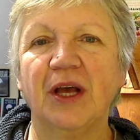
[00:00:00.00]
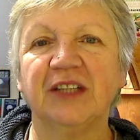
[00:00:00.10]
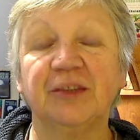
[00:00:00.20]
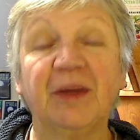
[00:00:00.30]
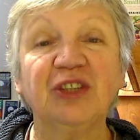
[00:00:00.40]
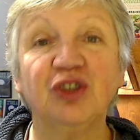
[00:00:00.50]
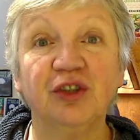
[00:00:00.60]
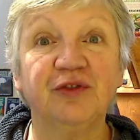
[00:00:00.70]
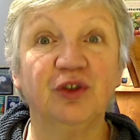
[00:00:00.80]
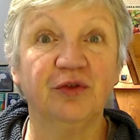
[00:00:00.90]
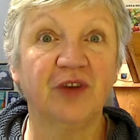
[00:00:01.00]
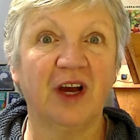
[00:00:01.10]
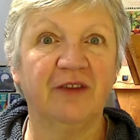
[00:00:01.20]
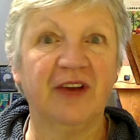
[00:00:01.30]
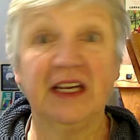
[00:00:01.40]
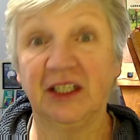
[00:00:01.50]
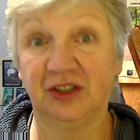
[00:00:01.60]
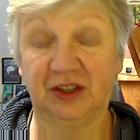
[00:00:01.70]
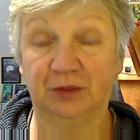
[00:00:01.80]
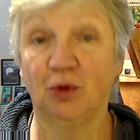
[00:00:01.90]
especially if you've got a very
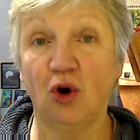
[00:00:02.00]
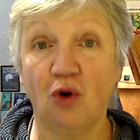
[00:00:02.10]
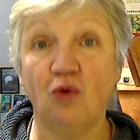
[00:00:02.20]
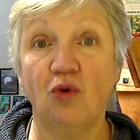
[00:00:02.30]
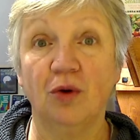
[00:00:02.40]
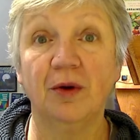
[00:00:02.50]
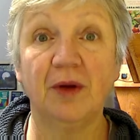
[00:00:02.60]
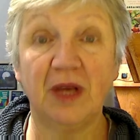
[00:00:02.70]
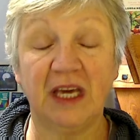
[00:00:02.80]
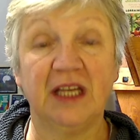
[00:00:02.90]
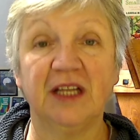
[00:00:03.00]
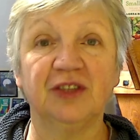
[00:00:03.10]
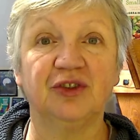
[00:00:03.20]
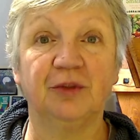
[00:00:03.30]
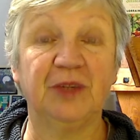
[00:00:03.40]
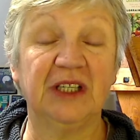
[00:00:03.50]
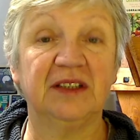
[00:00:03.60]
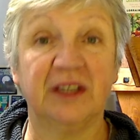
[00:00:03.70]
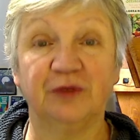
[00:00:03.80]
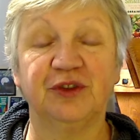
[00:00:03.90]
small area to be
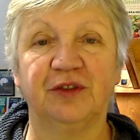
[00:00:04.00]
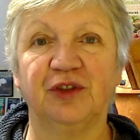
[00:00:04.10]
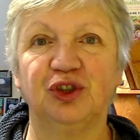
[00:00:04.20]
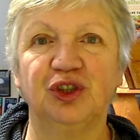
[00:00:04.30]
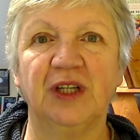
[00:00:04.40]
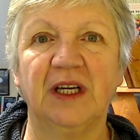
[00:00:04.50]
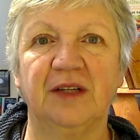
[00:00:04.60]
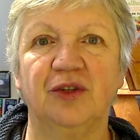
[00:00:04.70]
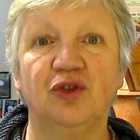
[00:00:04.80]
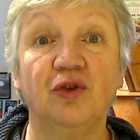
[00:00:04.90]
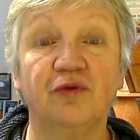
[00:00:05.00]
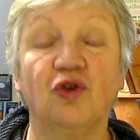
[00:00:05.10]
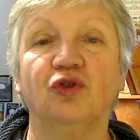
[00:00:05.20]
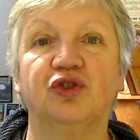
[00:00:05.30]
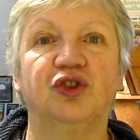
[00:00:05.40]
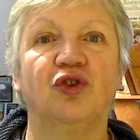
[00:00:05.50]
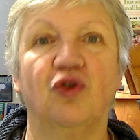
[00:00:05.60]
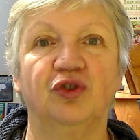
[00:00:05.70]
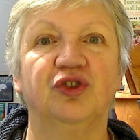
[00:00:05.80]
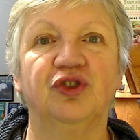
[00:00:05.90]
self-sufficient in, you've got to
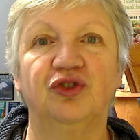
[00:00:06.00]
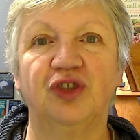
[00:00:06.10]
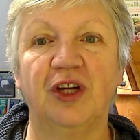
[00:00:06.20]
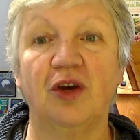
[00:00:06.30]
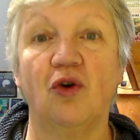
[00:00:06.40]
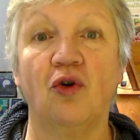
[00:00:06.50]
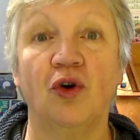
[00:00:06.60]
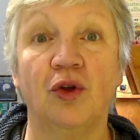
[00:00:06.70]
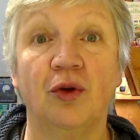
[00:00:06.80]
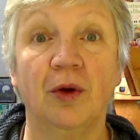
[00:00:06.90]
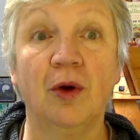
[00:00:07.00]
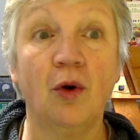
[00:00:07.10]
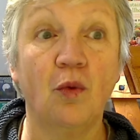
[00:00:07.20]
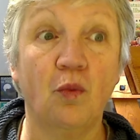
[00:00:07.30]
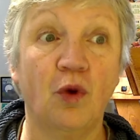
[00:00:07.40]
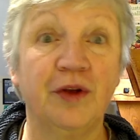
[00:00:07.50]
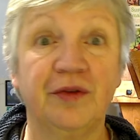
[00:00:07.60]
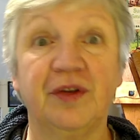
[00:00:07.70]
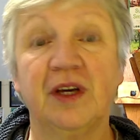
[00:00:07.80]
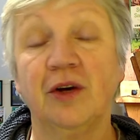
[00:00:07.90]
concentrate on one
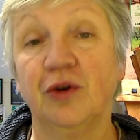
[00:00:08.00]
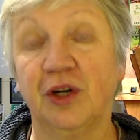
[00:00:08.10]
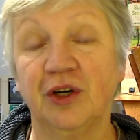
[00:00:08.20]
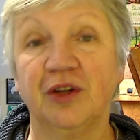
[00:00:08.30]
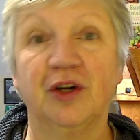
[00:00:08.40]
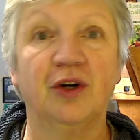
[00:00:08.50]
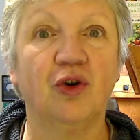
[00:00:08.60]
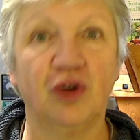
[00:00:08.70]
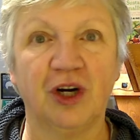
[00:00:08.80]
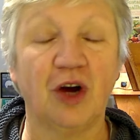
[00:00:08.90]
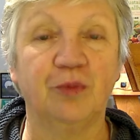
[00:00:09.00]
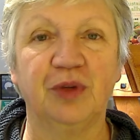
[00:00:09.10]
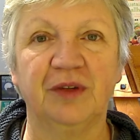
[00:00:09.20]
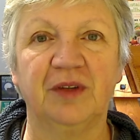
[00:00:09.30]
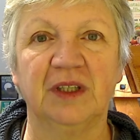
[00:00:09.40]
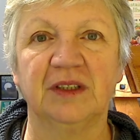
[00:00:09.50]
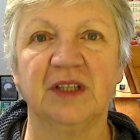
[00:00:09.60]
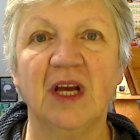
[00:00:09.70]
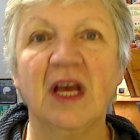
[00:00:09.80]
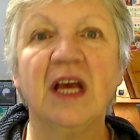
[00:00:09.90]
thing or another or a couple of things.
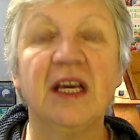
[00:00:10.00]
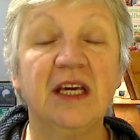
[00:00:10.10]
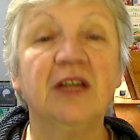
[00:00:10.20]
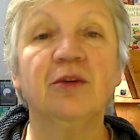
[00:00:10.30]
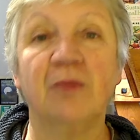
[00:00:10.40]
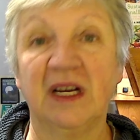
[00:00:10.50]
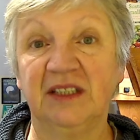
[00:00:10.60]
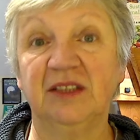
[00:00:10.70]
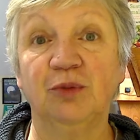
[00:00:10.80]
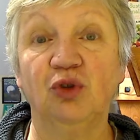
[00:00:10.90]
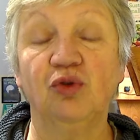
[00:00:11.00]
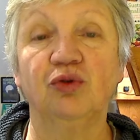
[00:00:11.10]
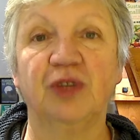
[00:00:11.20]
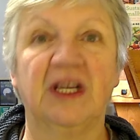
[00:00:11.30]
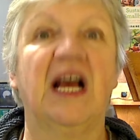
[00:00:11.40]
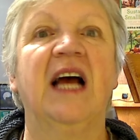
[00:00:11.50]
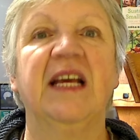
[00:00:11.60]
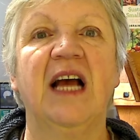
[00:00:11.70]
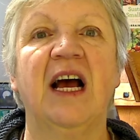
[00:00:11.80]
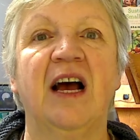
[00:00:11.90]
Here in my small holding, I
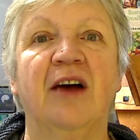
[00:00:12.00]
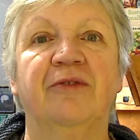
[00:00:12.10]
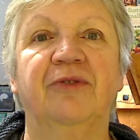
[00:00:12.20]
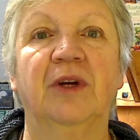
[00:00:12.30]
have